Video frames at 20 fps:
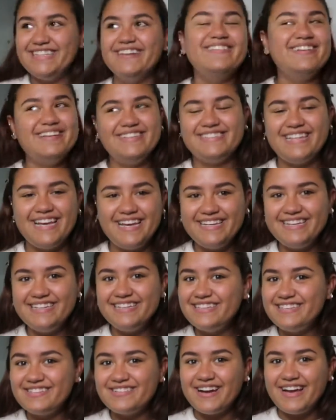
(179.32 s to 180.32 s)
so excited
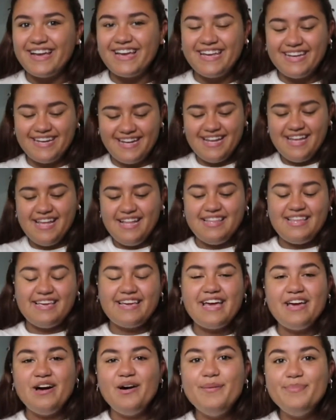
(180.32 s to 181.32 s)
to try it. Like
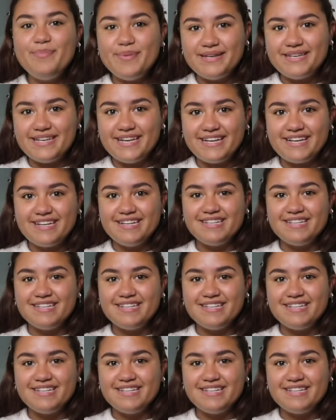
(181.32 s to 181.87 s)
I opened it